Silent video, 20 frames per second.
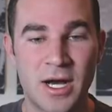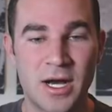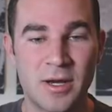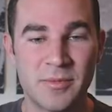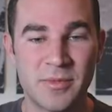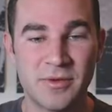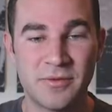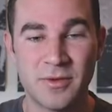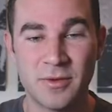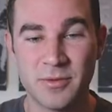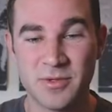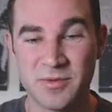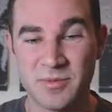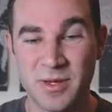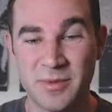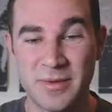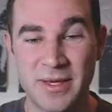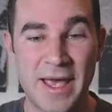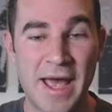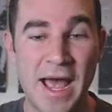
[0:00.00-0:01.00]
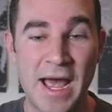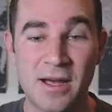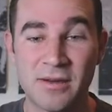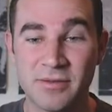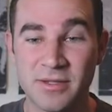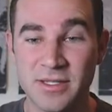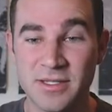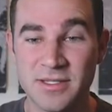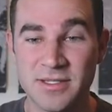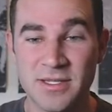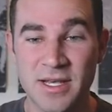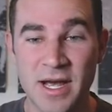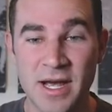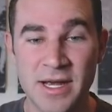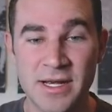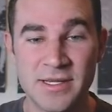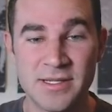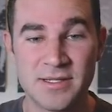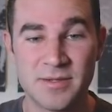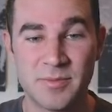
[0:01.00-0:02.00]
If it was maybe half this
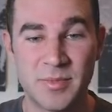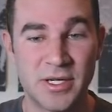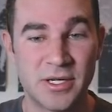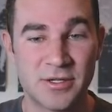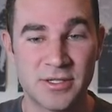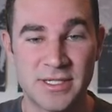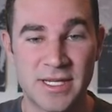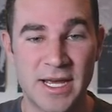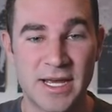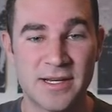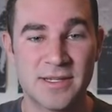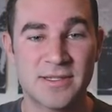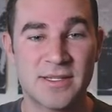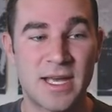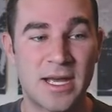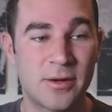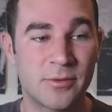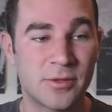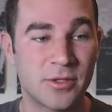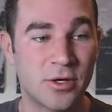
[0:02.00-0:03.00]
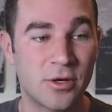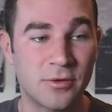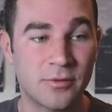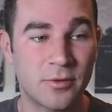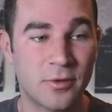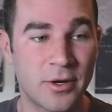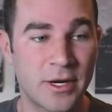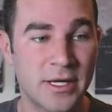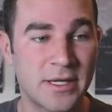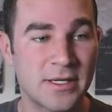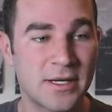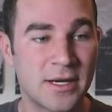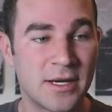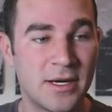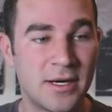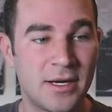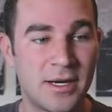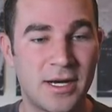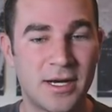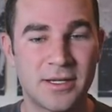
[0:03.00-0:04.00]
size, bigger text, I would go for it.
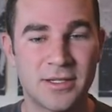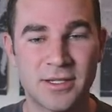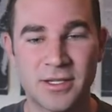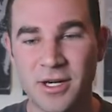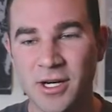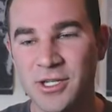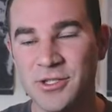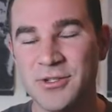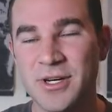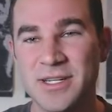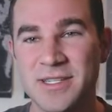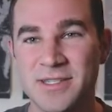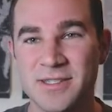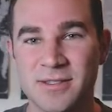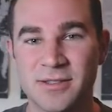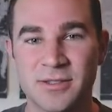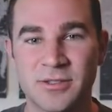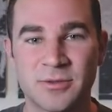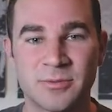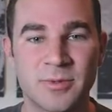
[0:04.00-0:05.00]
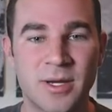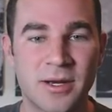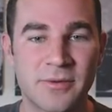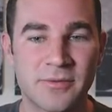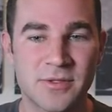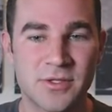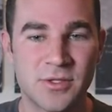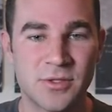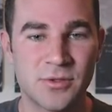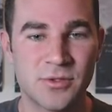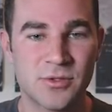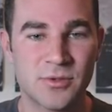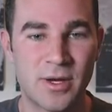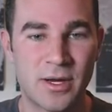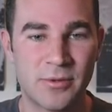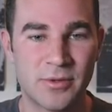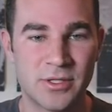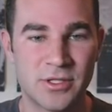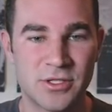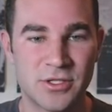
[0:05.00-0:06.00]
The contrast is a little rough too, so I
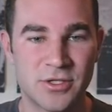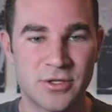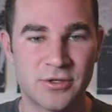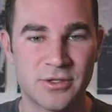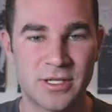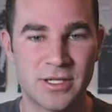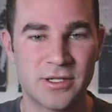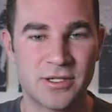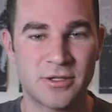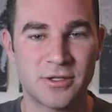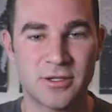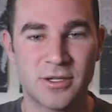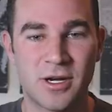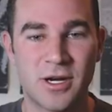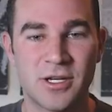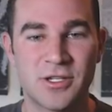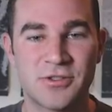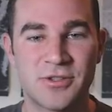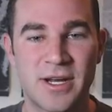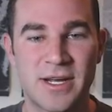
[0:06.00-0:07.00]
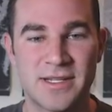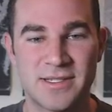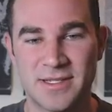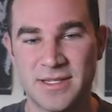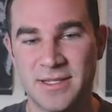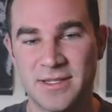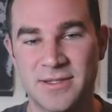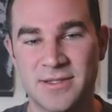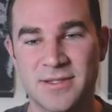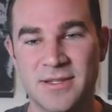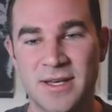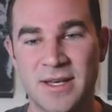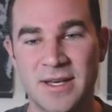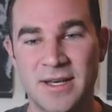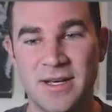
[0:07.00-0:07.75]
would ensure that your contrast is